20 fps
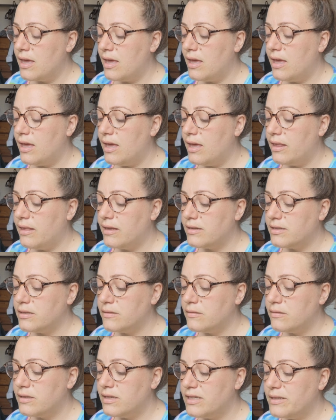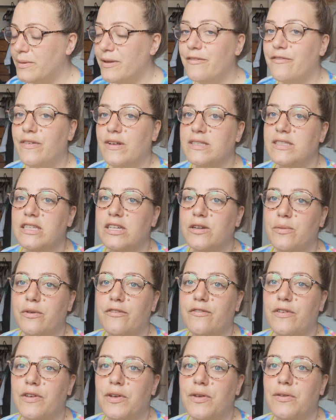He's a bit fussier with
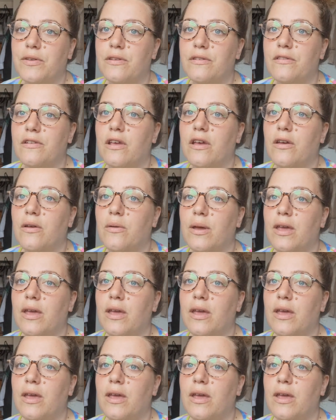food, so